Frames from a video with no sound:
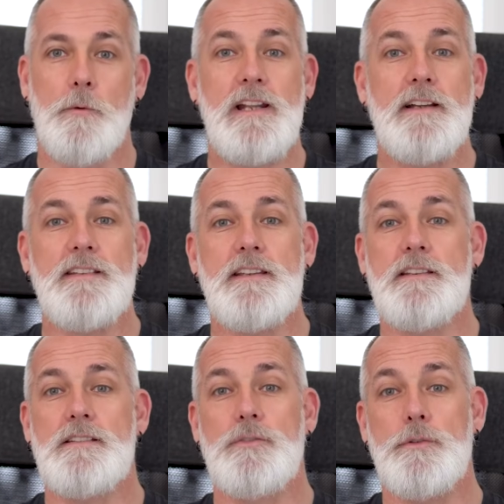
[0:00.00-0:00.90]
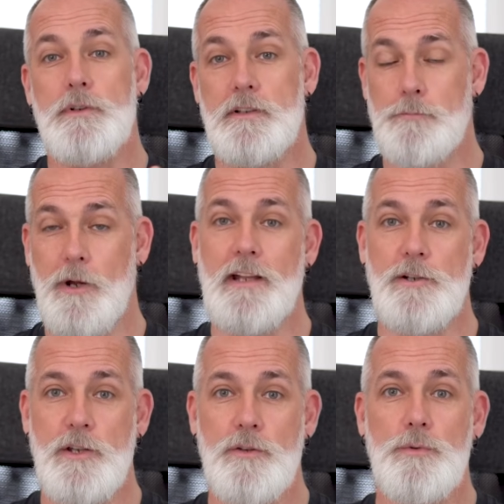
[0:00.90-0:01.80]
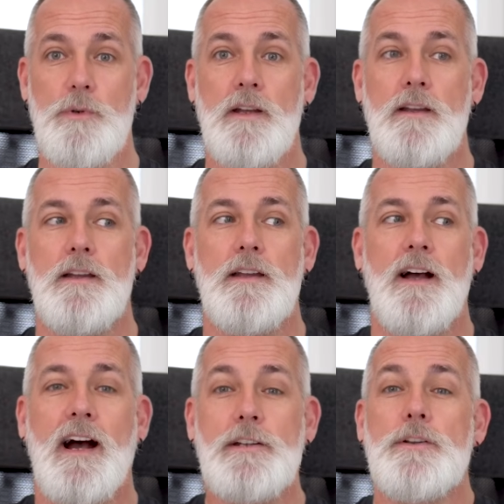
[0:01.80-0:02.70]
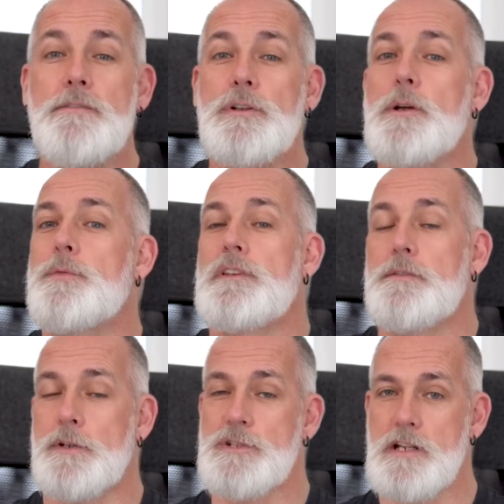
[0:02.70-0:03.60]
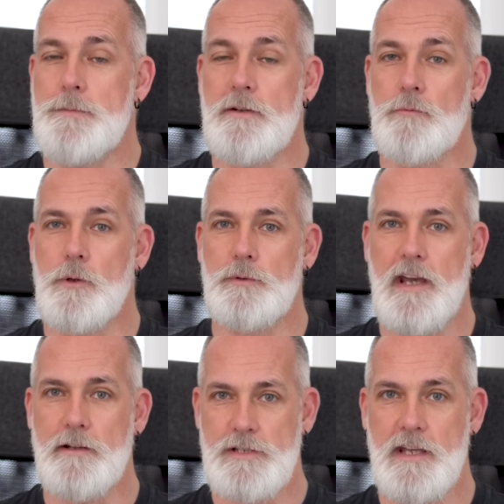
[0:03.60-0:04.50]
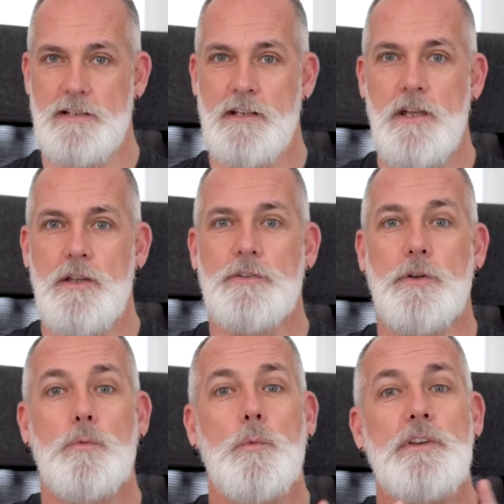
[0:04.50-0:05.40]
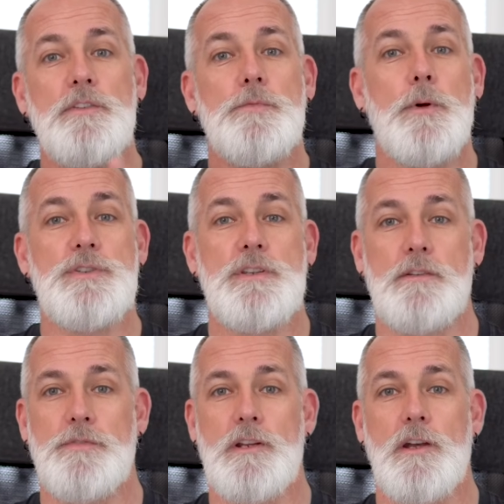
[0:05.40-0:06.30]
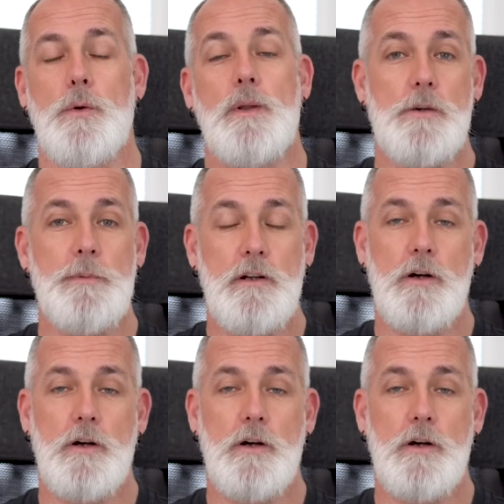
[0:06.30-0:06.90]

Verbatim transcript: Now, when I say this tool is brand new, I don't even know if it's officially been rolled out yet. So once you've watched this video, drop a